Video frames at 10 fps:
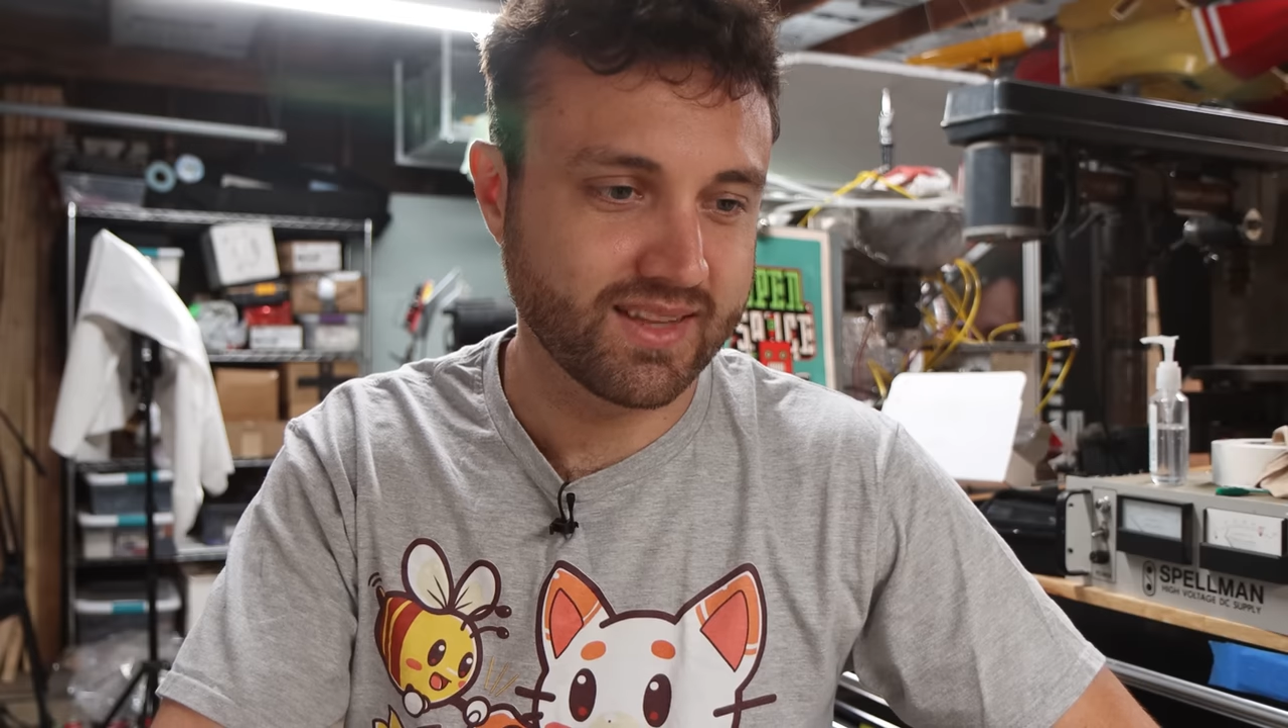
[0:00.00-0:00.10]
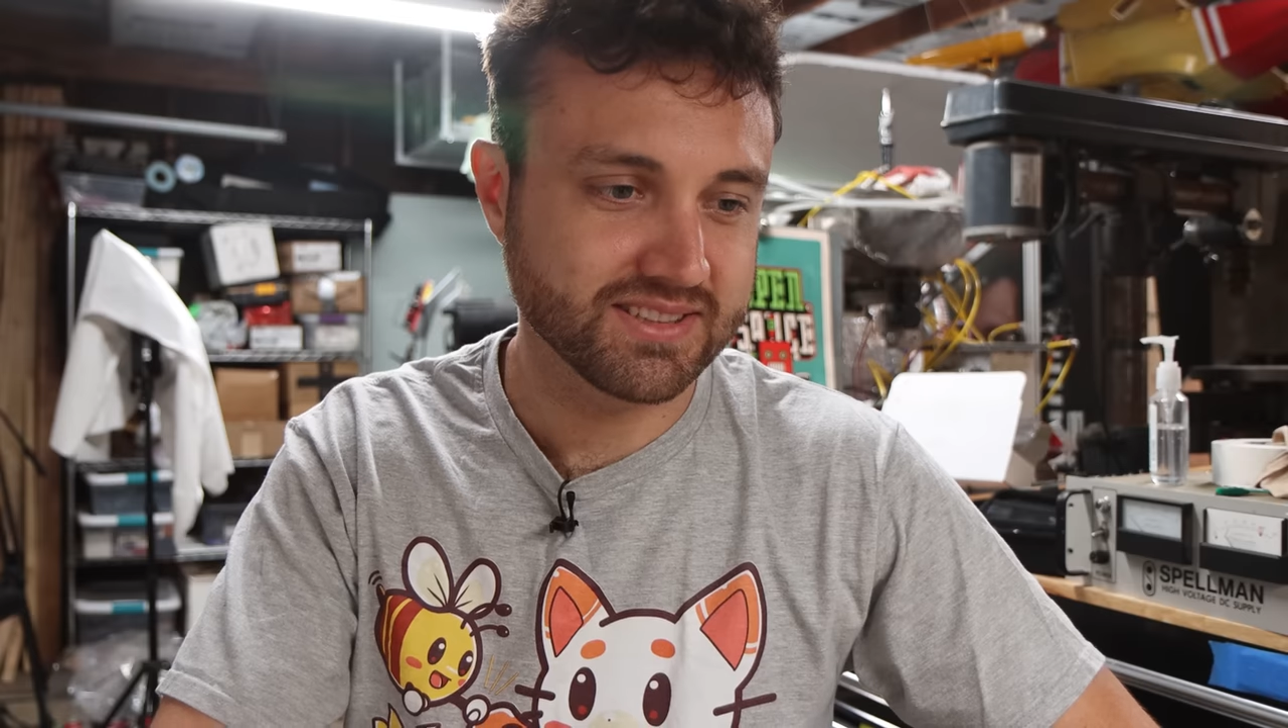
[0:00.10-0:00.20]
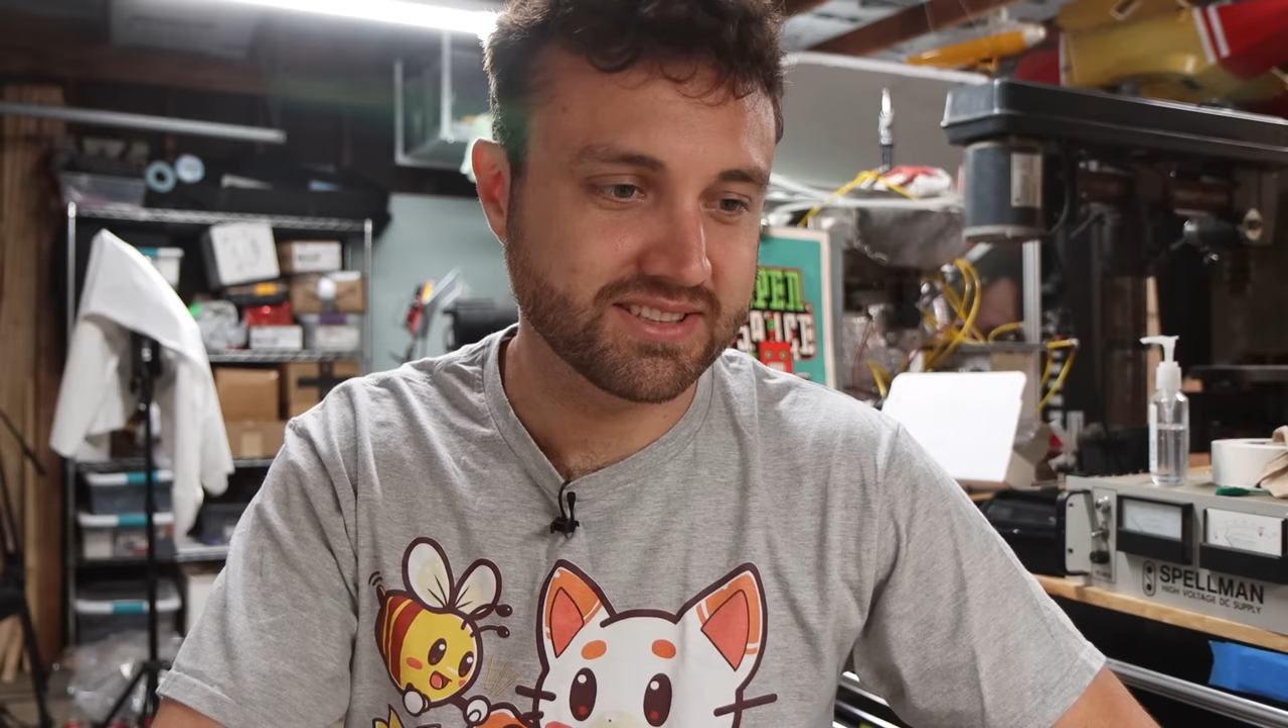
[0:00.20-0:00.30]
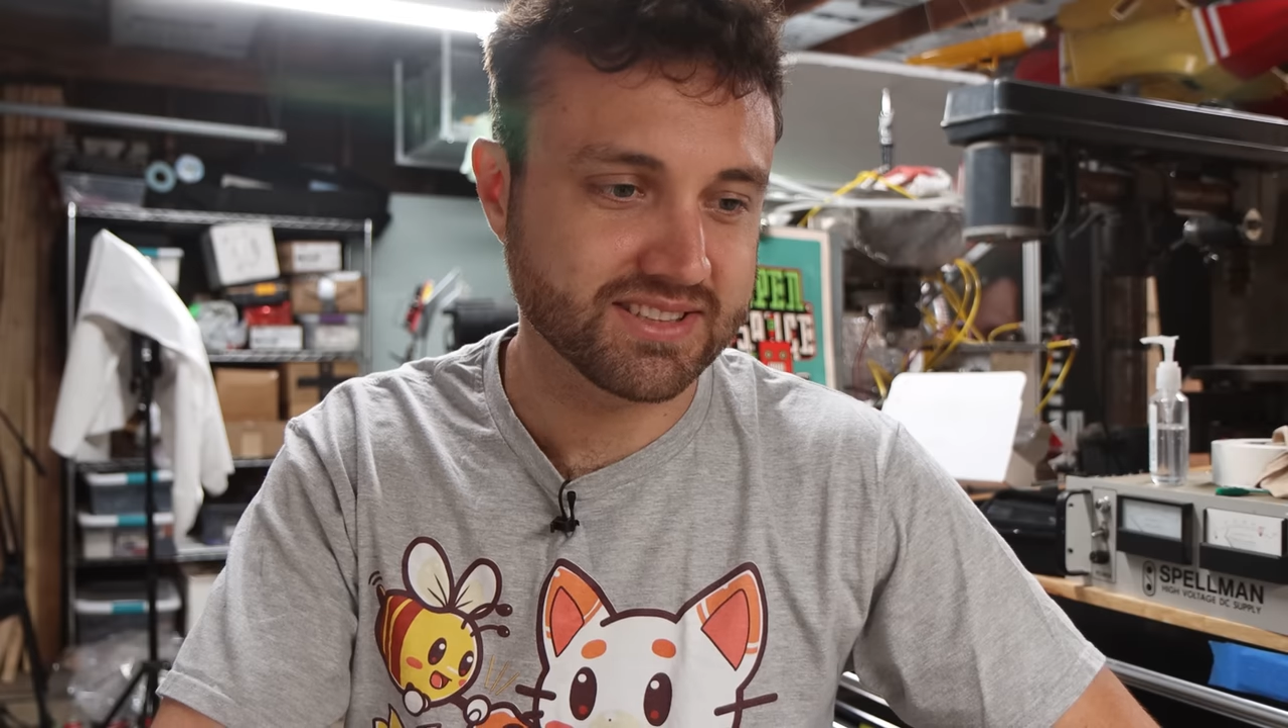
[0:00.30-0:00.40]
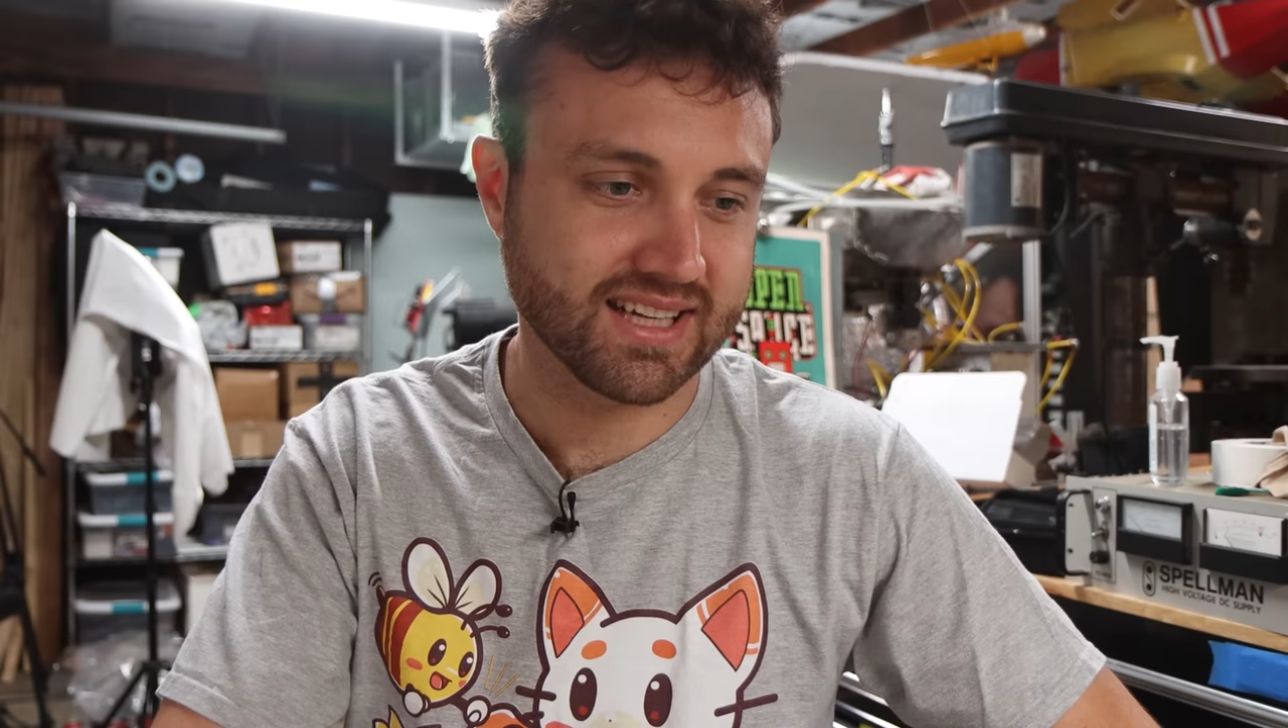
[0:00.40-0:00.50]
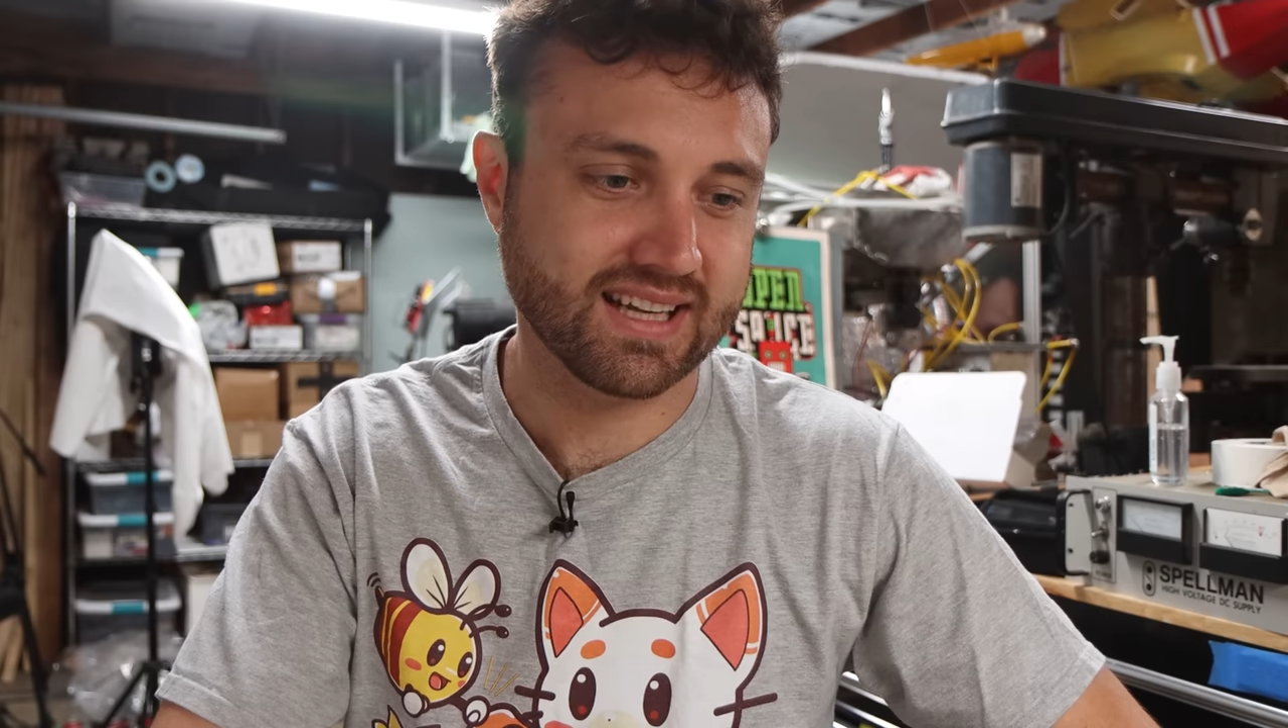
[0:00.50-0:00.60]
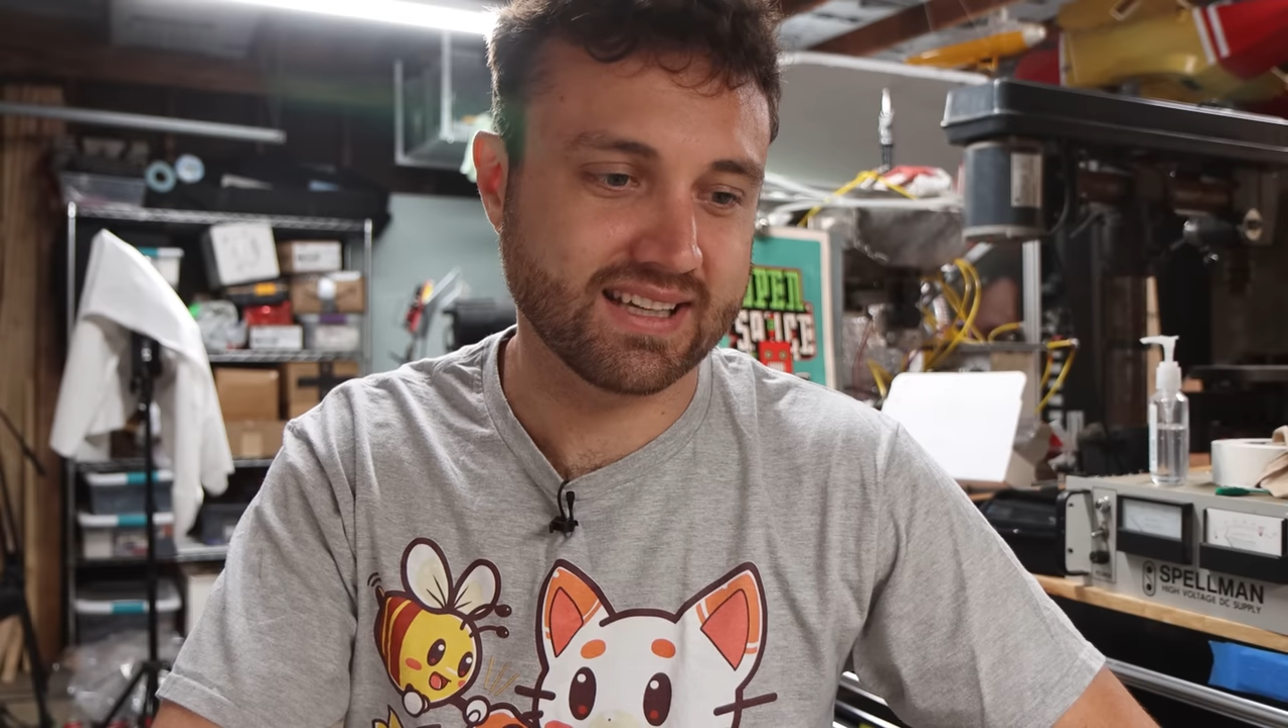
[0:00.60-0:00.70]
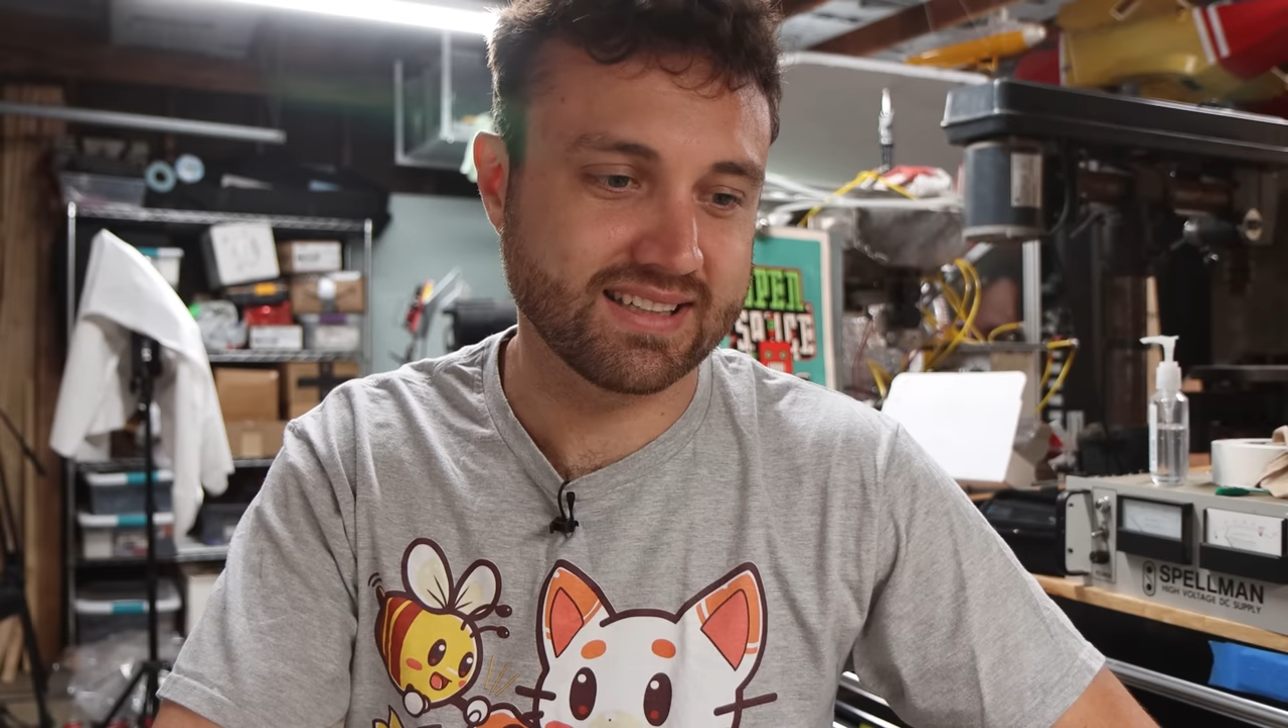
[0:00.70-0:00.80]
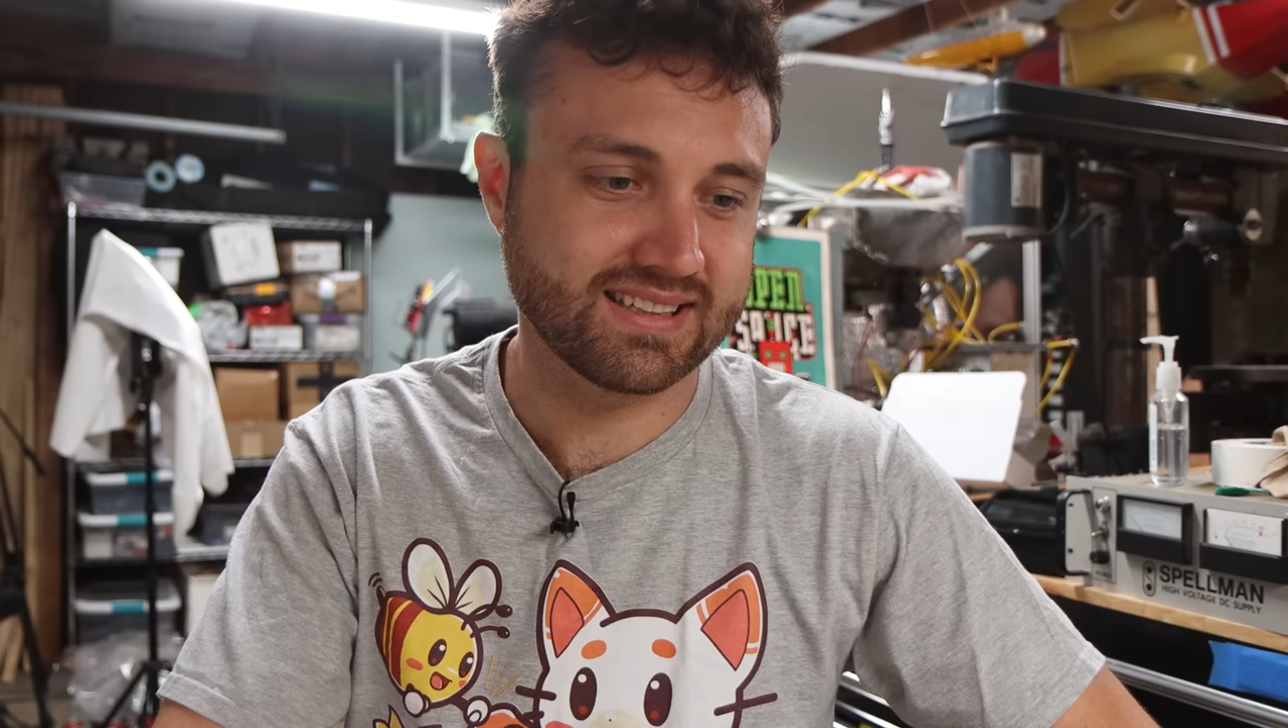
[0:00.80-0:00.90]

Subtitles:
this is like